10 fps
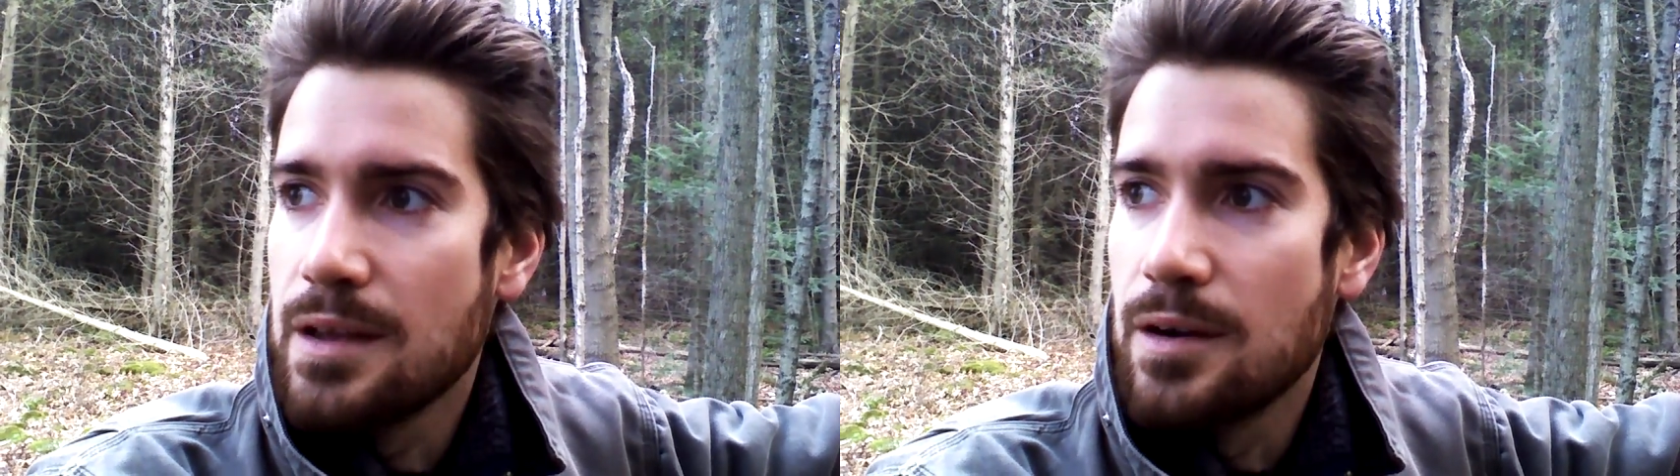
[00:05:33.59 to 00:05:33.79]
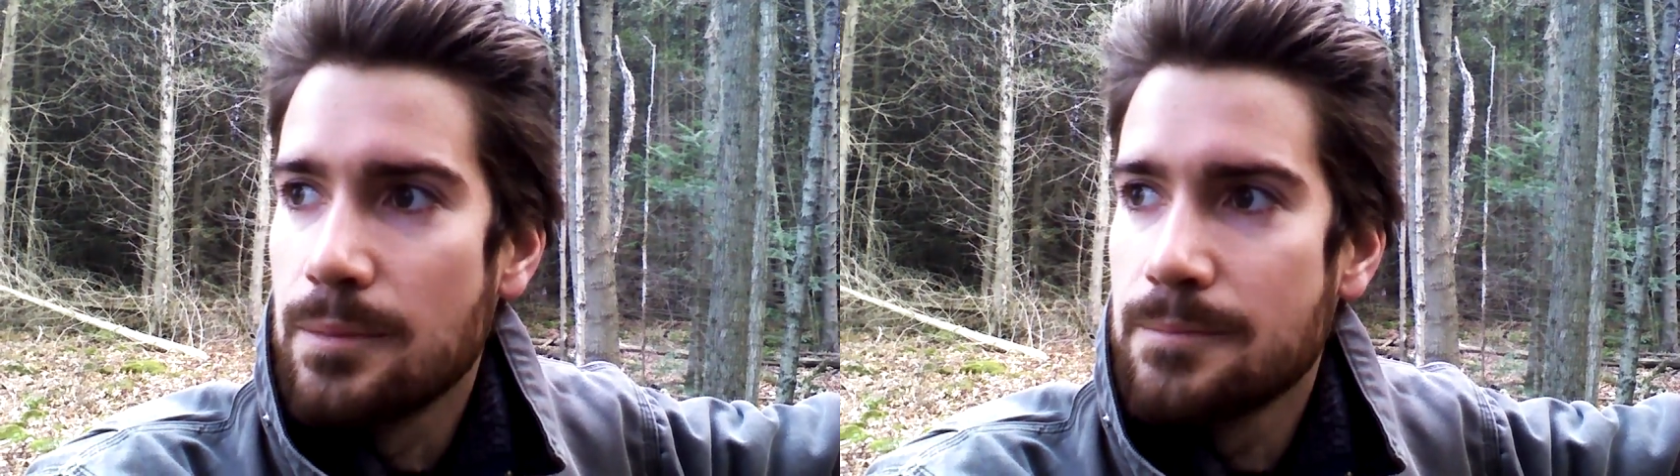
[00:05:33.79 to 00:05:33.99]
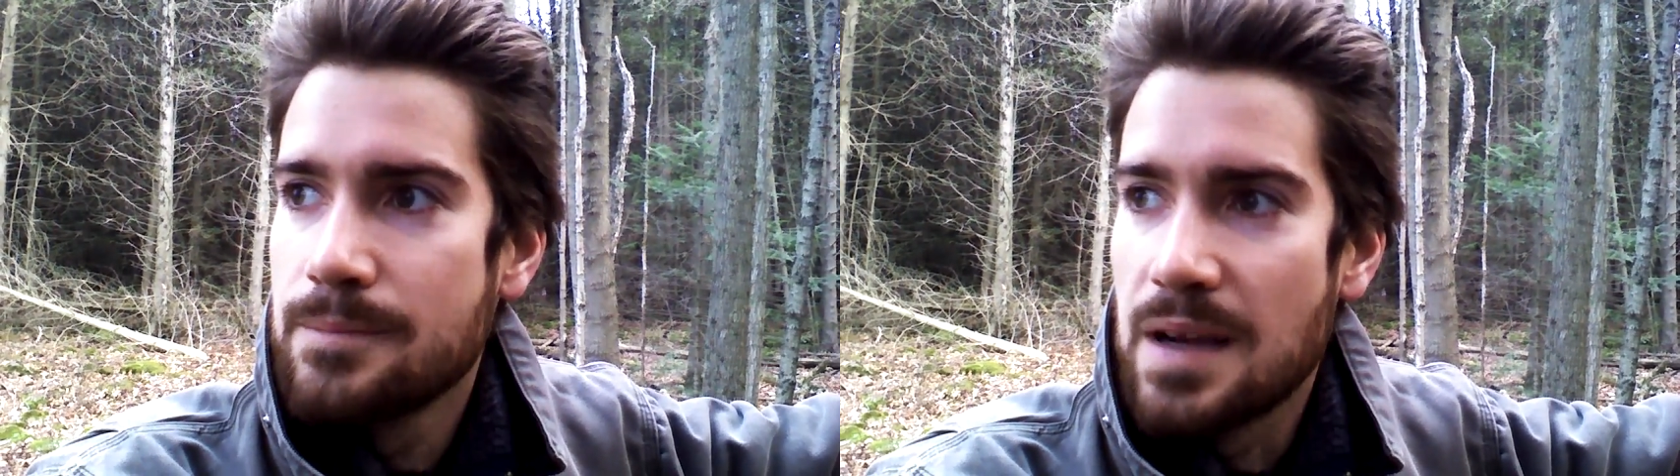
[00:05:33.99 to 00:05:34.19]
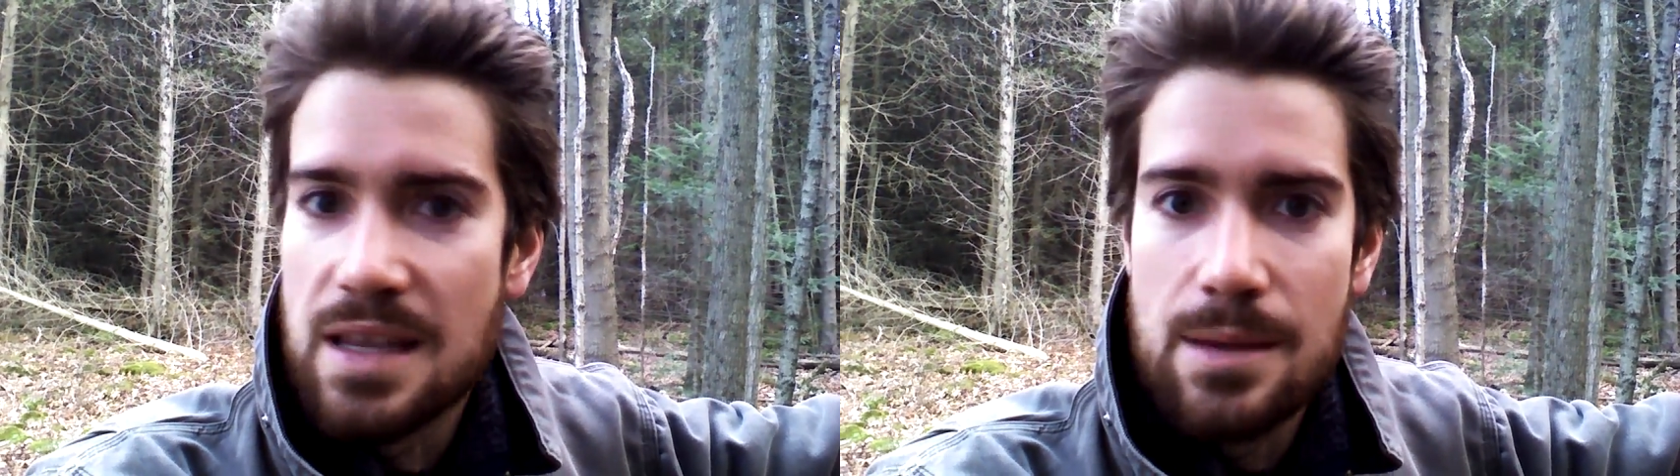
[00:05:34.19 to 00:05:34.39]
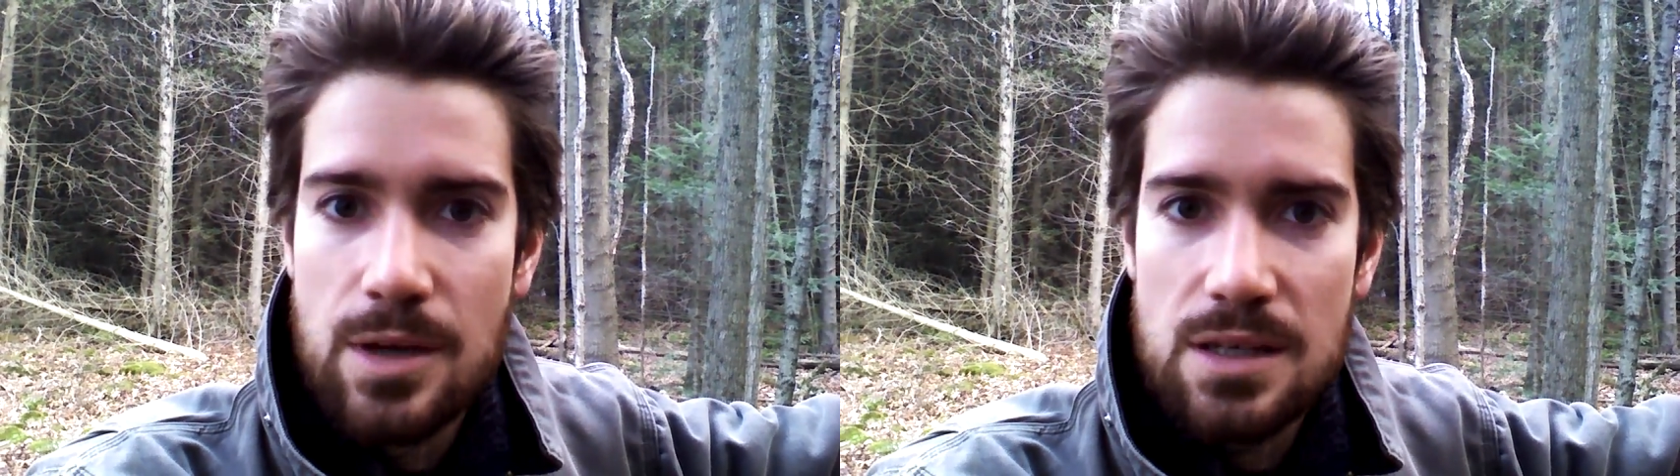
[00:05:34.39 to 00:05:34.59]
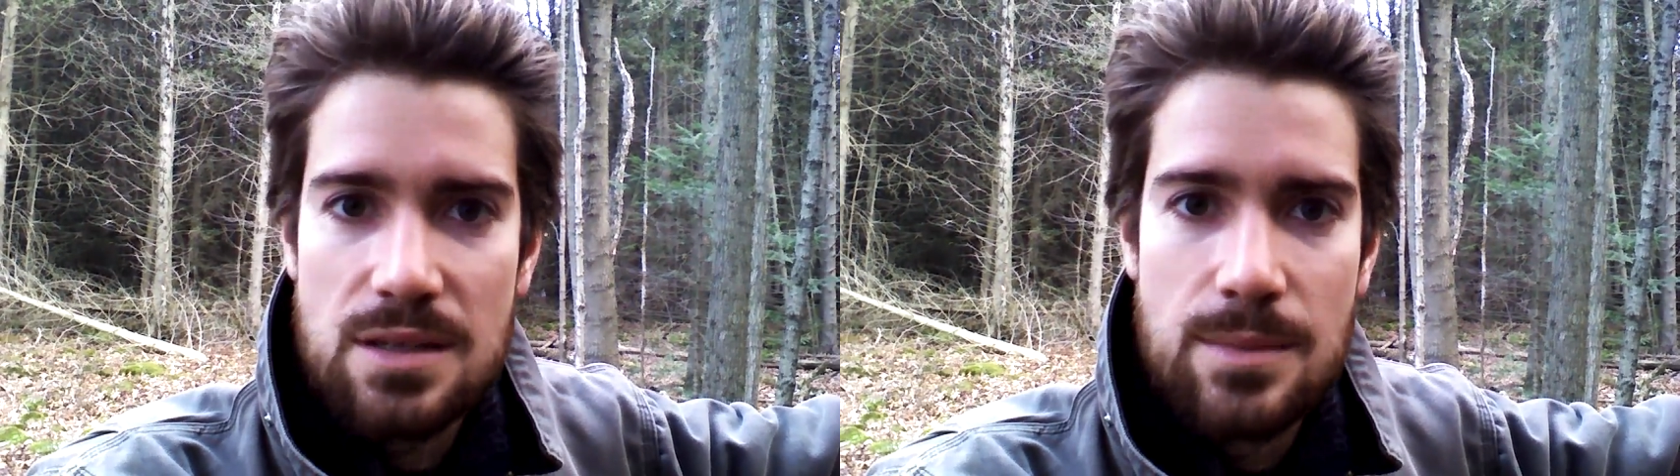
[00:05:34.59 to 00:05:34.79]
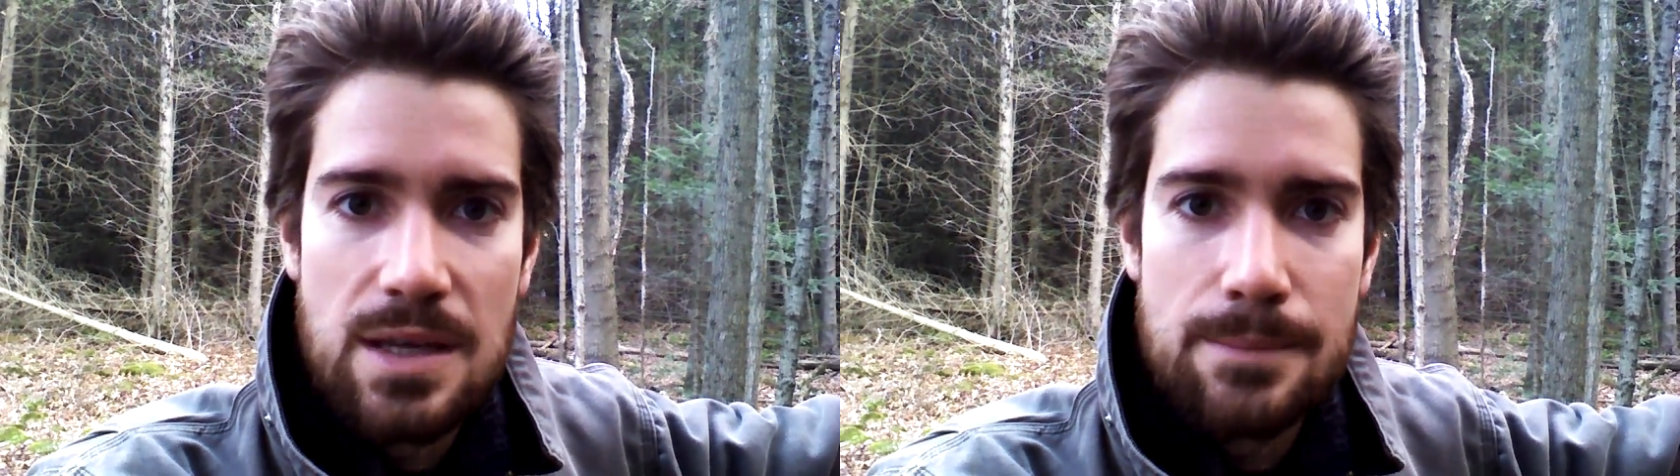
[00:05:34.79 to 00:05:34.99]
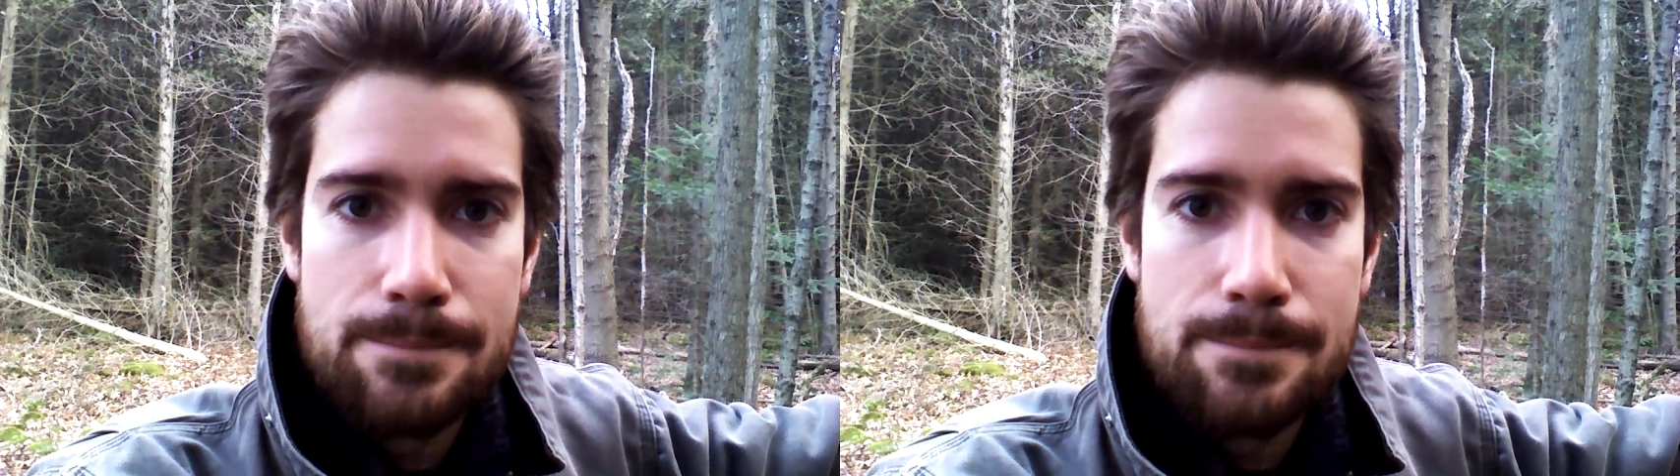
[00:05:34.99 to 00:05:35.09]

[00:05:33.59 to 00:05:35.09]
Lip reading: know, a gimmick to me.